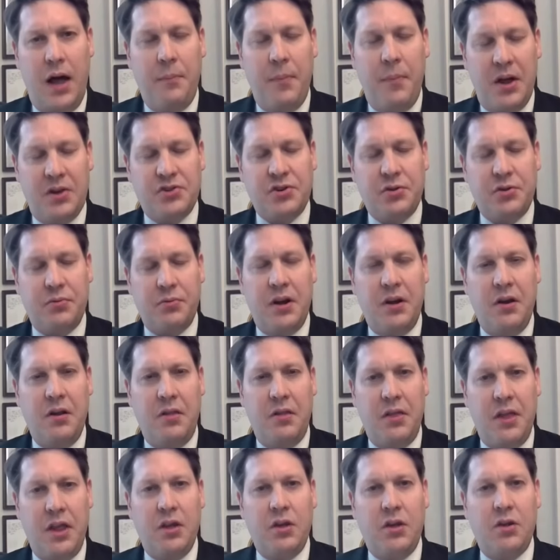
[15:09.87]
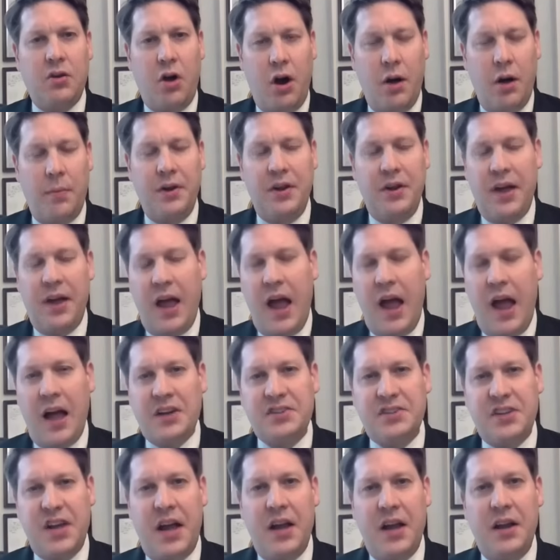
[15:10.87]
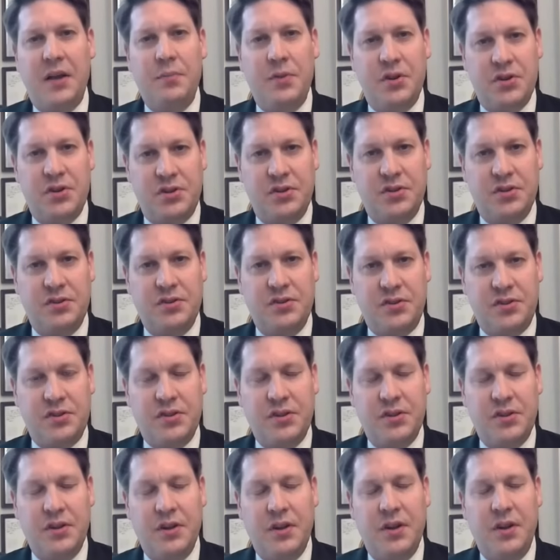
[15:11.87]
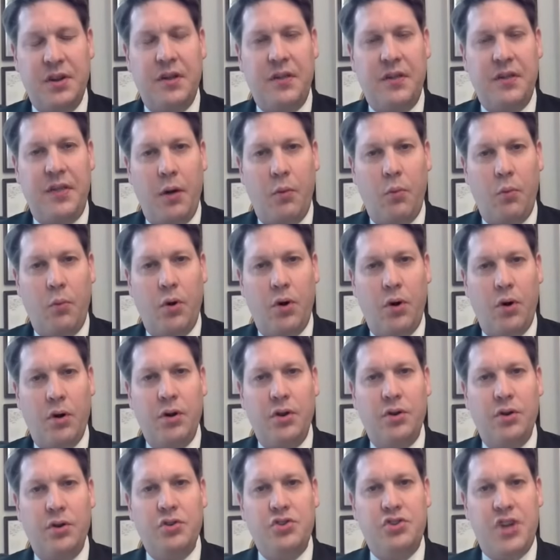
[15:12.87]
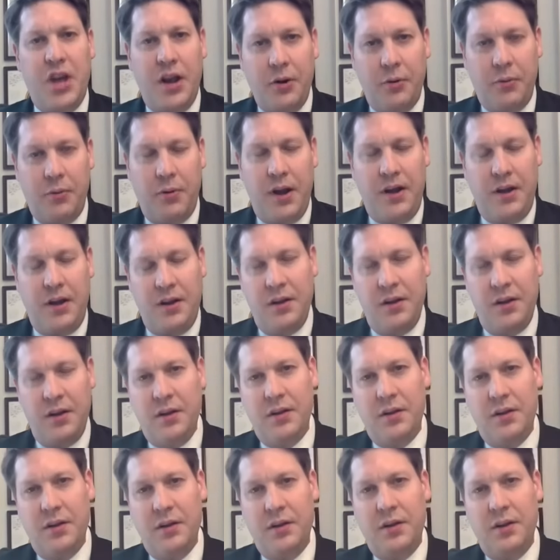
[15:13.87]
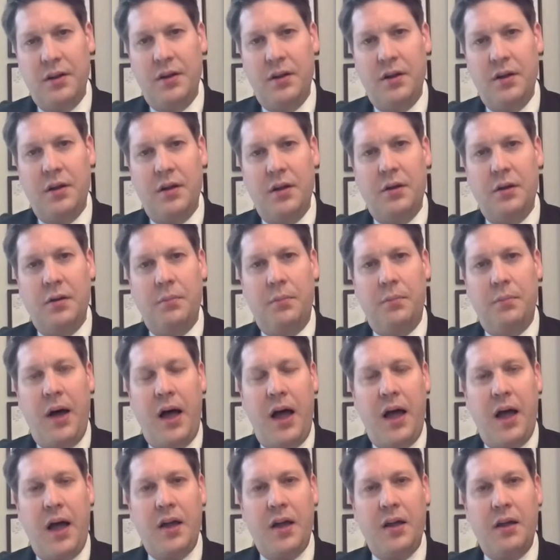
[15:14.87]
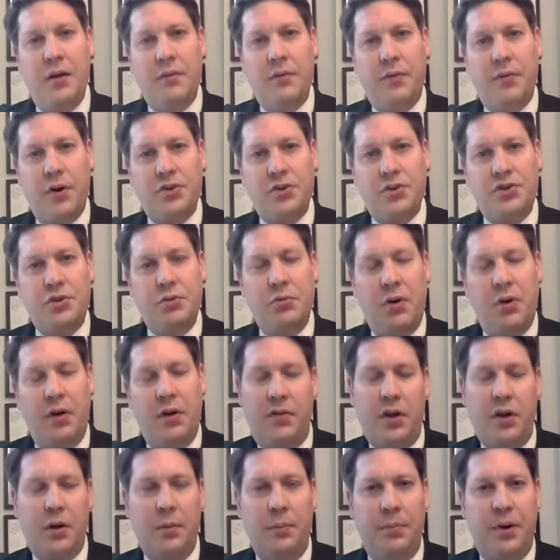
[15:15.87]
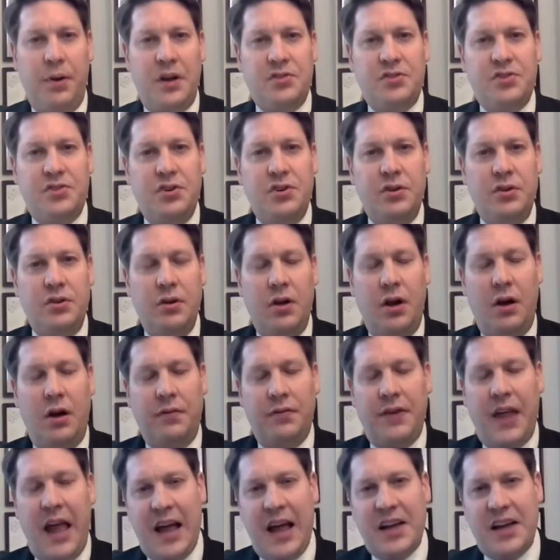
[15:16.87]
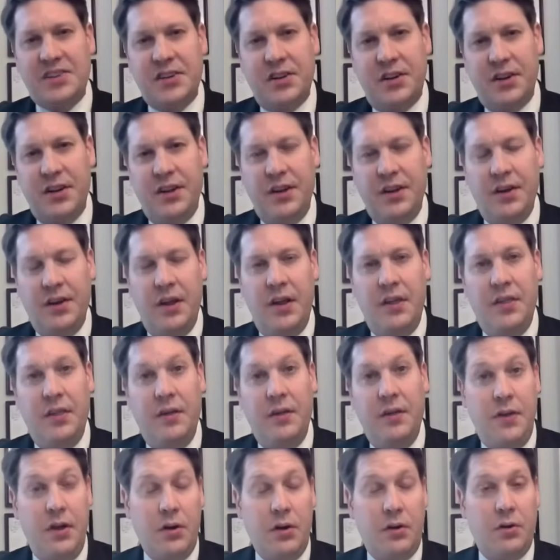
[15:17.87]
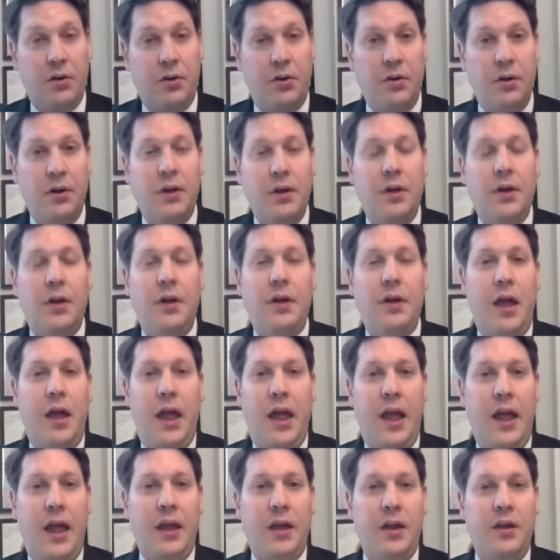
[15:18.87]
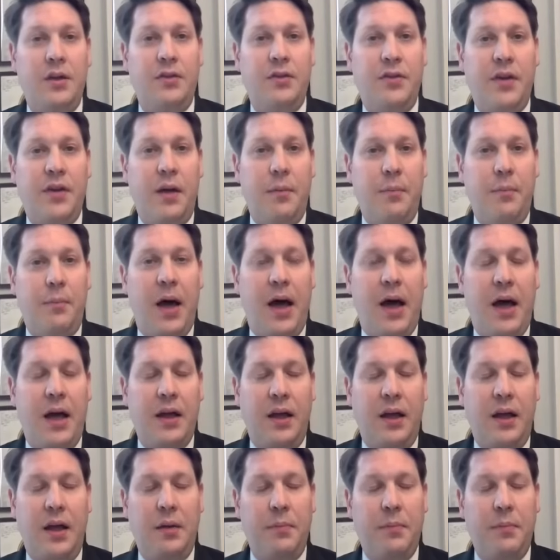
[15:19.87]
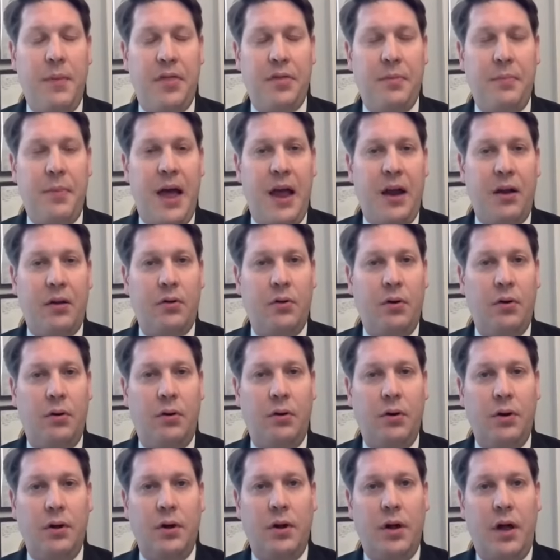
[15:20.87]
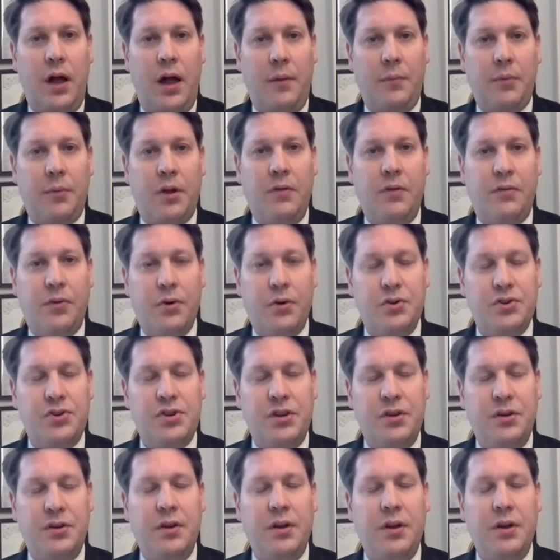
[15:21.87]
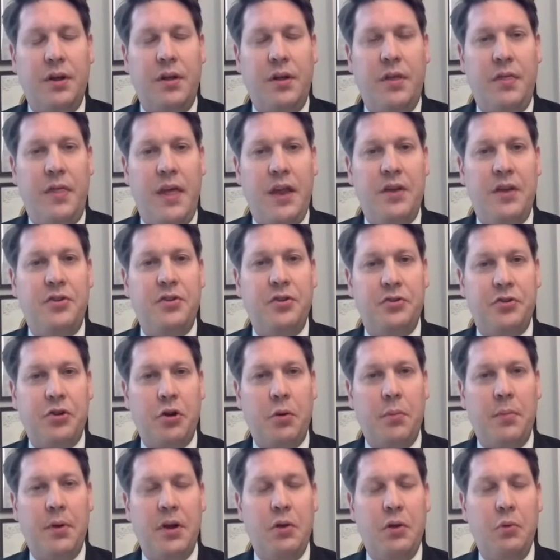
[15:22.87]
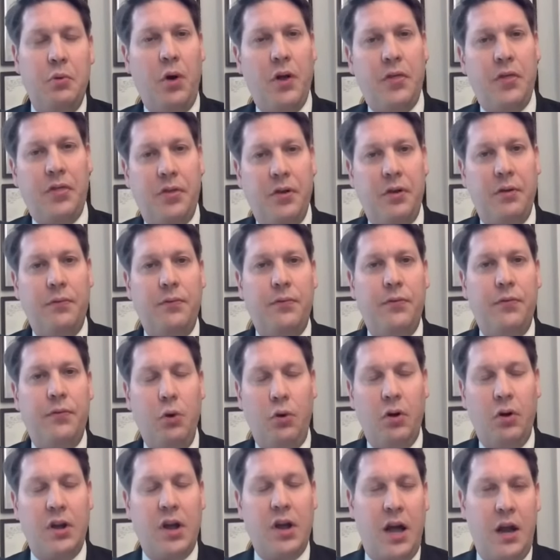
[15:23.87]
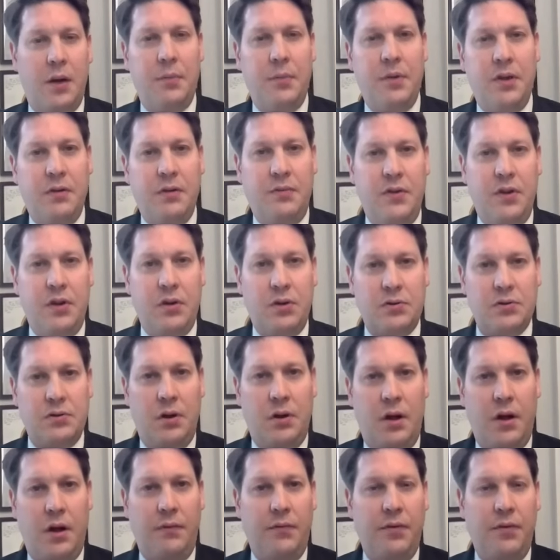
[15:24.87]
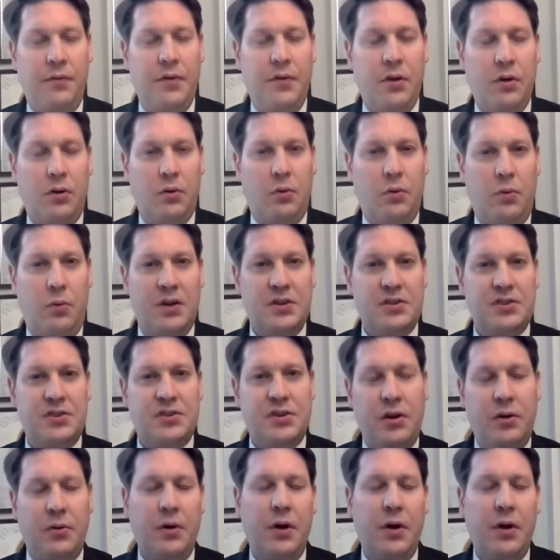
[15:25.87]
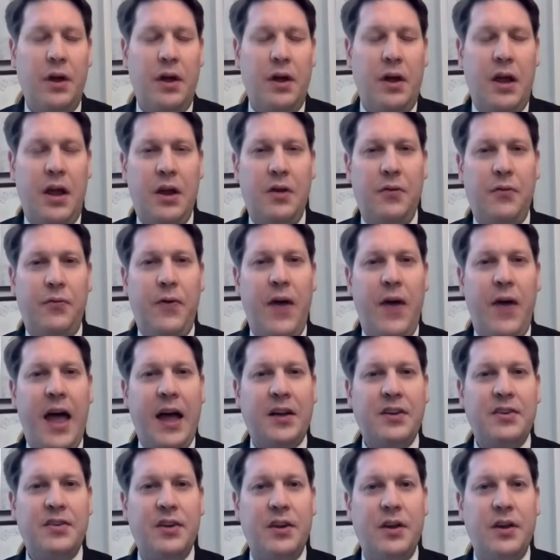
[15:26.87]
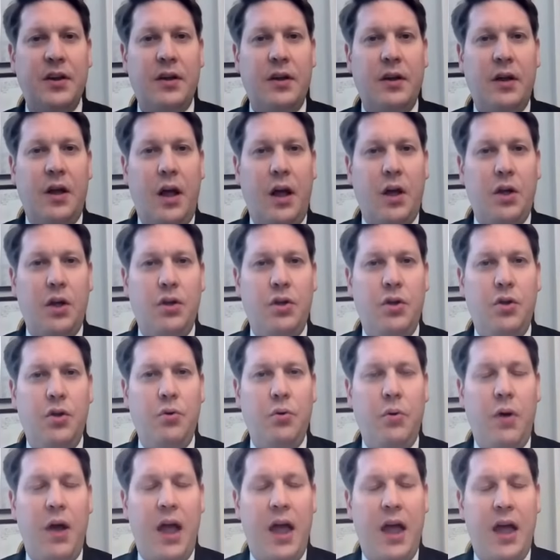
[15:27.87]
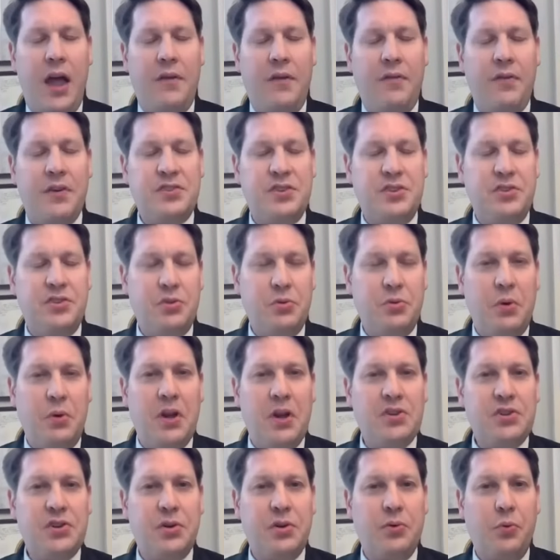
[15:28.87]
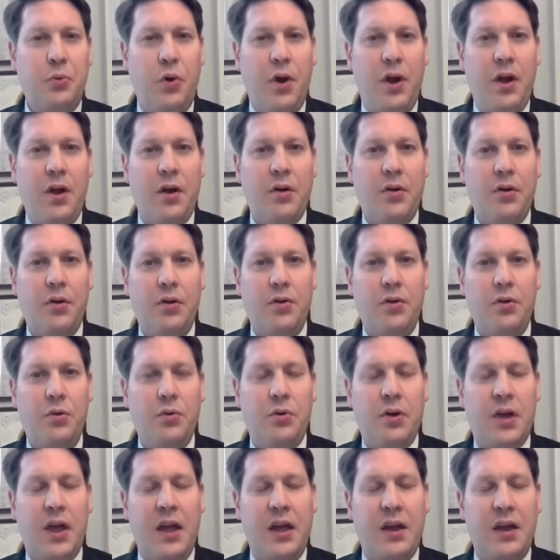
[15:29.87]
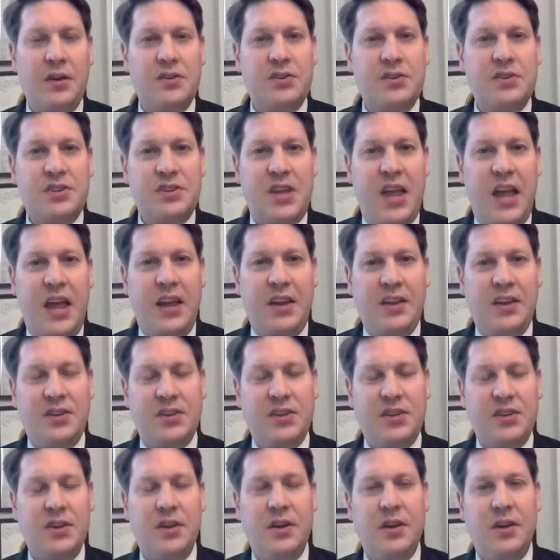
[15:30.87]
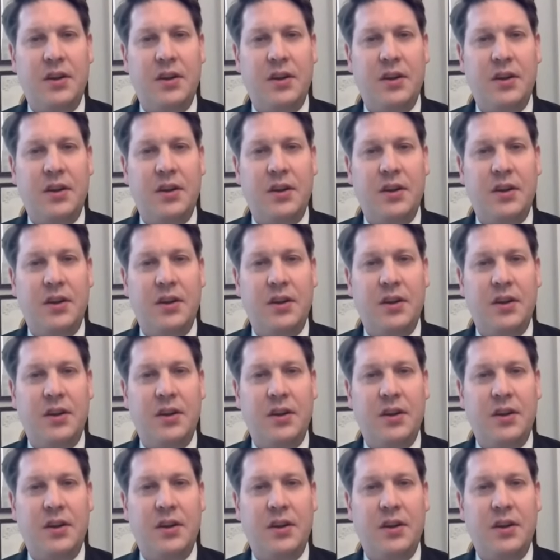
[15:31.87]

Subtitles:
measuring the carbon dioxide emissions that were generated by virtue of the combustion of gasoline in the vehicle and by a mathematical conversion than determining what the fuel economy of the vehicle was. So in effect, you have a situation where you can state